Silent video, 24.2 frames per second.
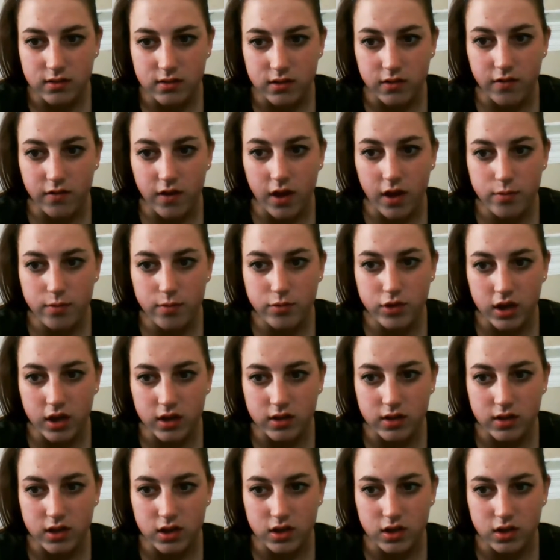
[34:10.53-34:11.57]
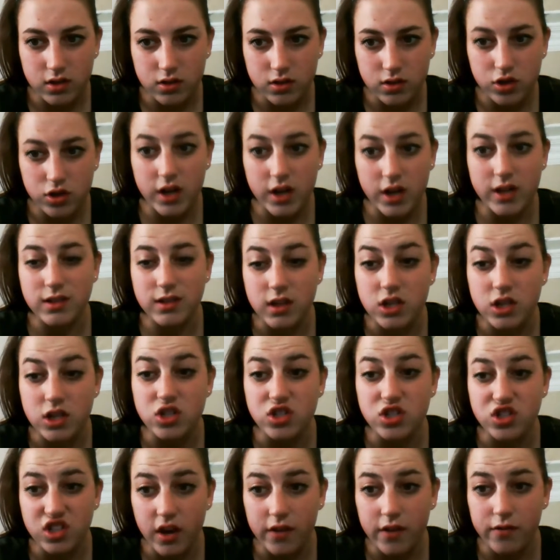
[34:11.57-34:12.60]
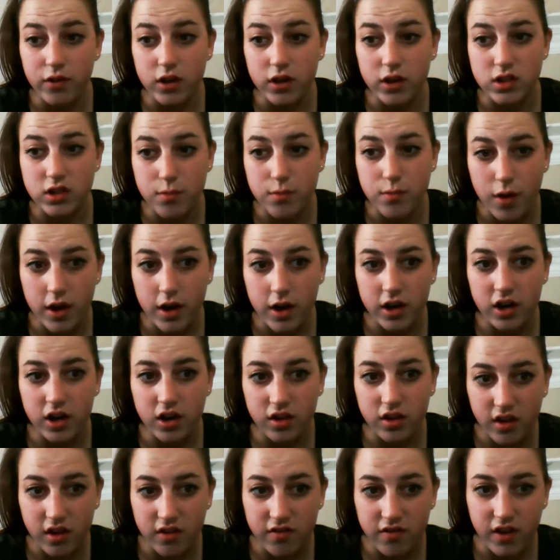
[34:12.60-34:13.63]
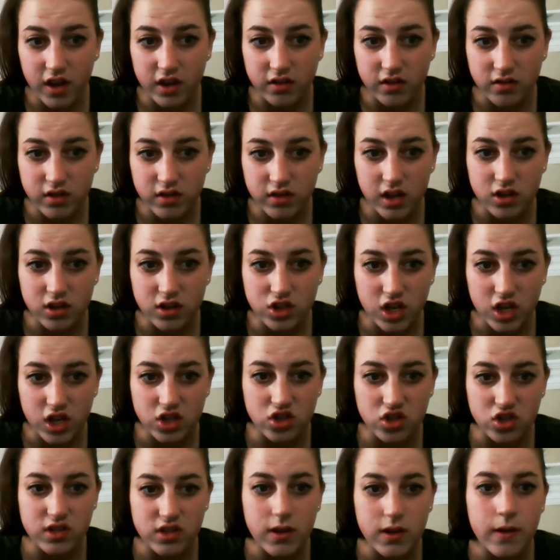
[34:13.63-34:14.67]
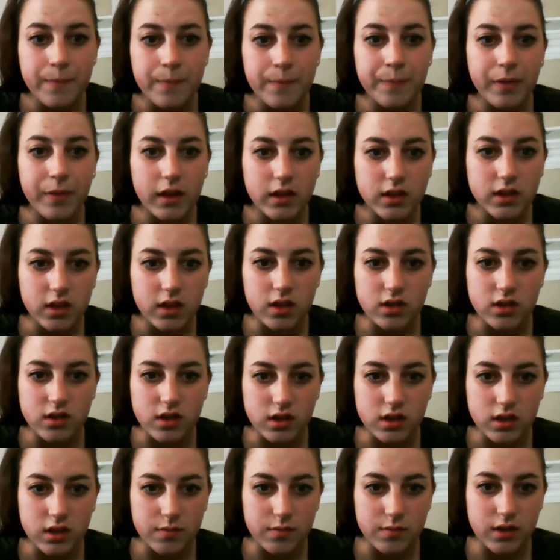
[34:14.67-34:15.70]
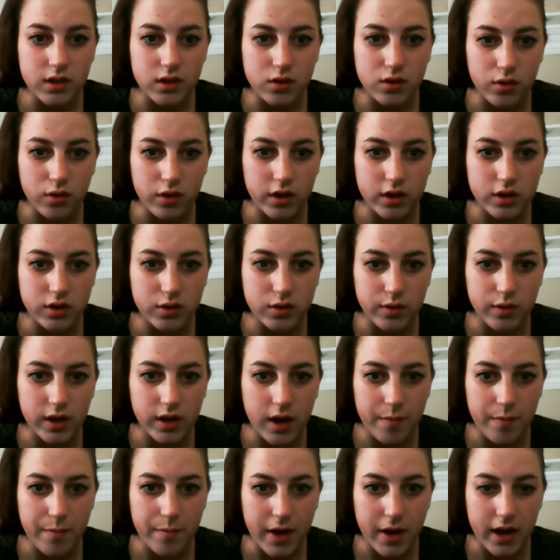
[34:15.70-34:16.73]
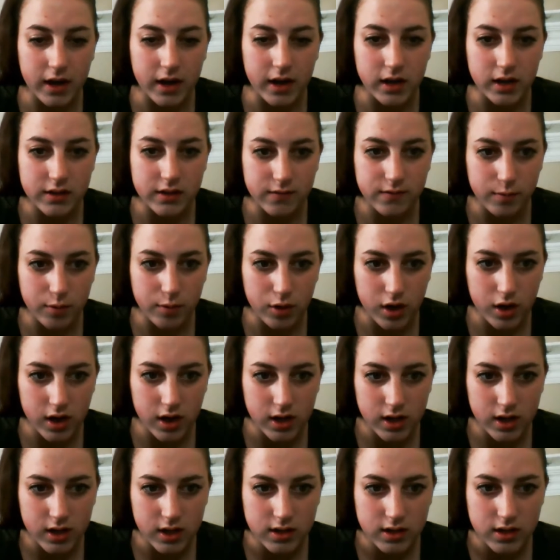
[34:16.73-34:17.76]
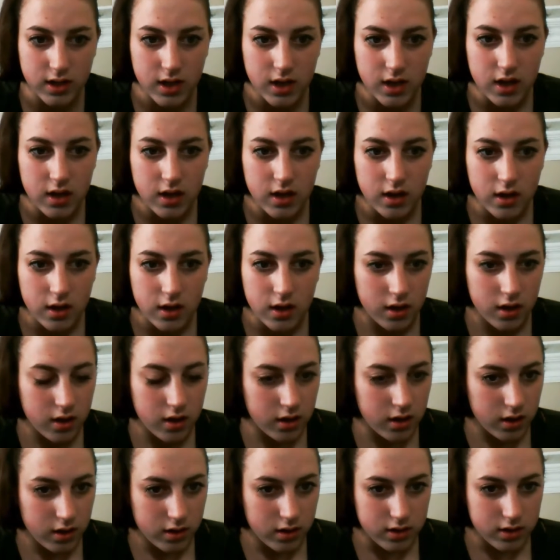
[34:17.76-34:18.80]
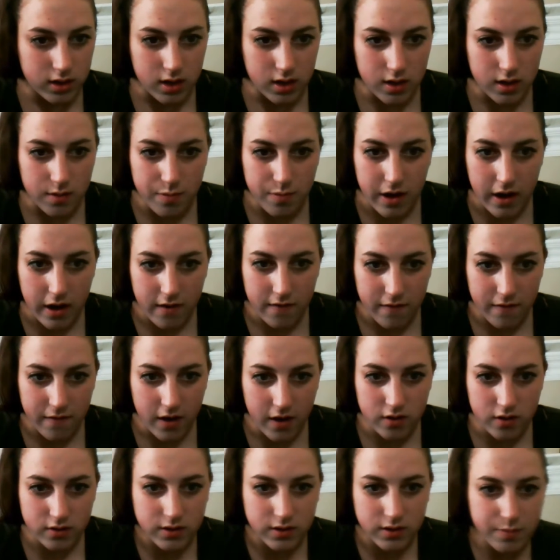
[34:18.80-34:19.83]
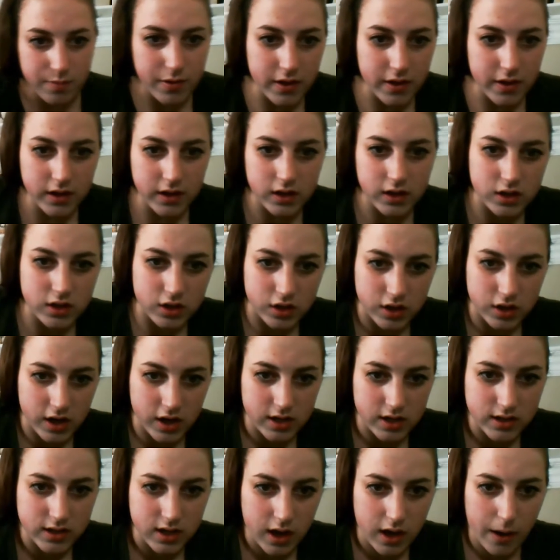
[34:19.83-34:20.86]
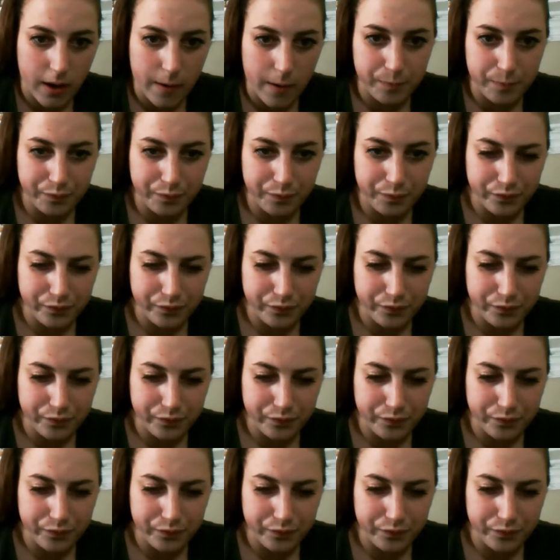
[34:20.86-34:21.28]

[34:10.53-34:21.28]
develop translation software to monitor the effect of daily changes to their system in order to weed out bad ideas from good ideas. To compare Pharo's ability to translate